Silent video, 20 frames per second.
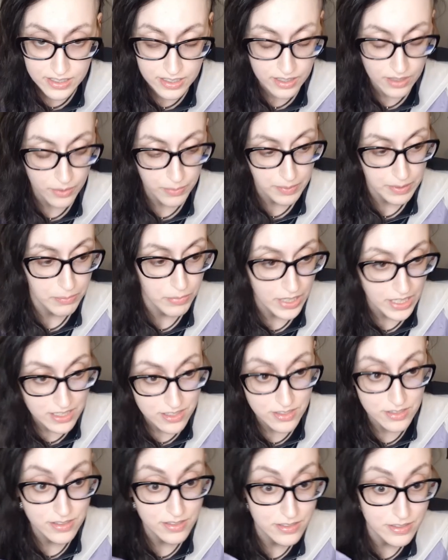there. My brain
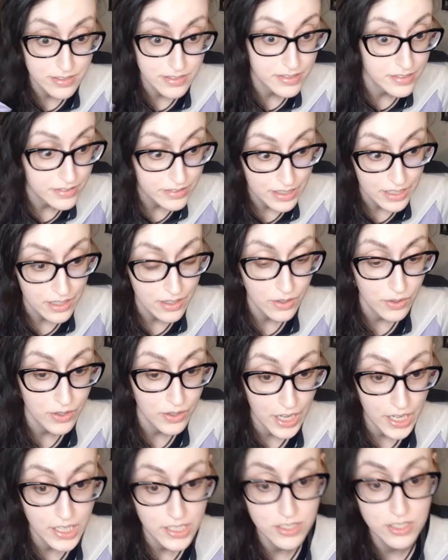just was like,
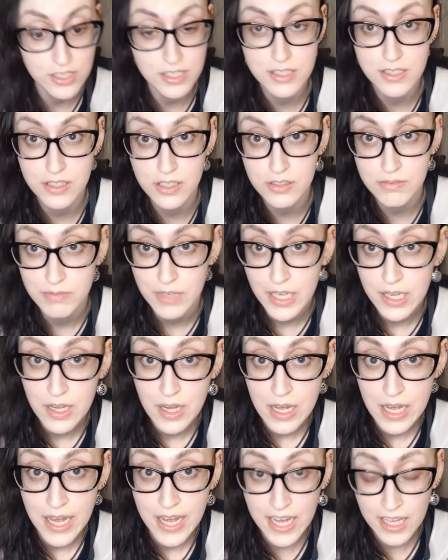okay, just
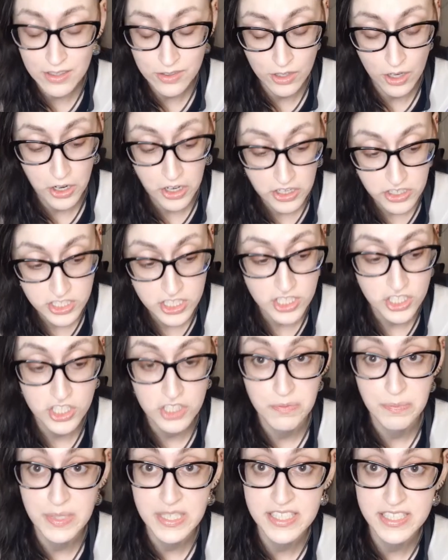hit large. It
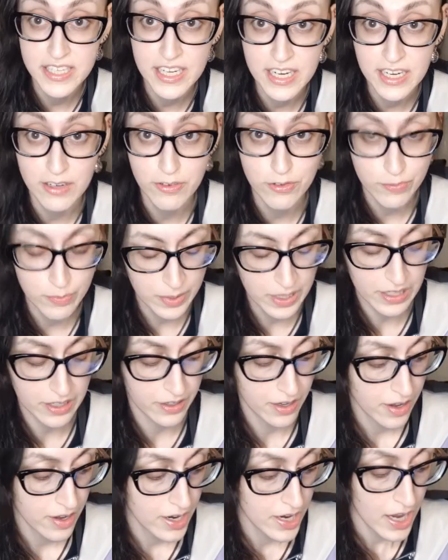should be safe, but
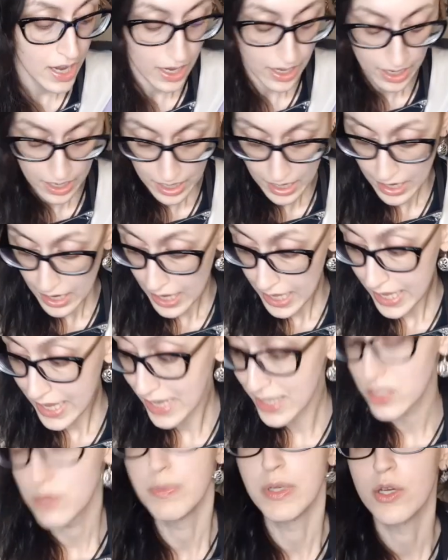
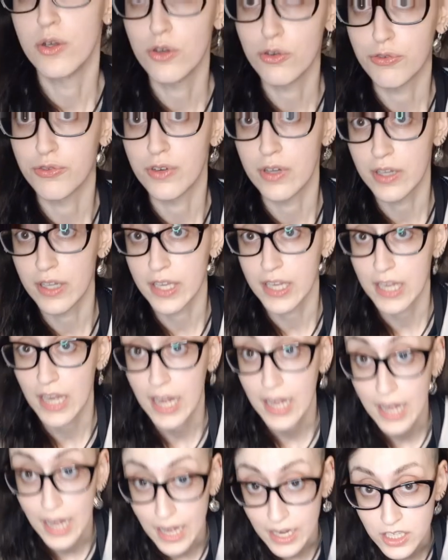it's beautiful. Like, I
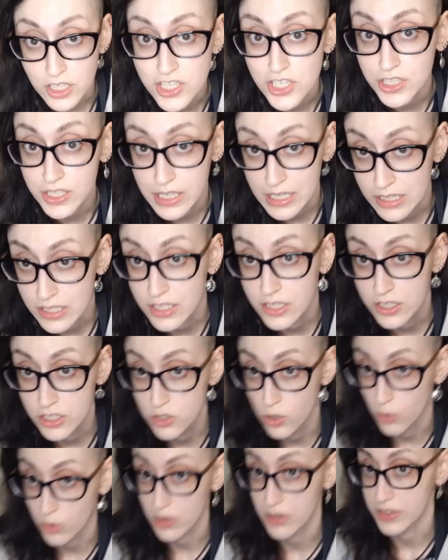actually
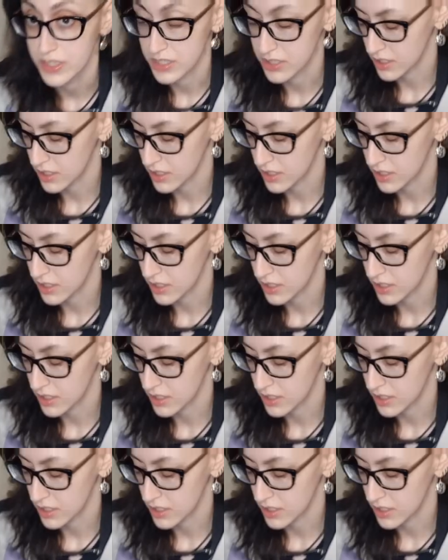adore this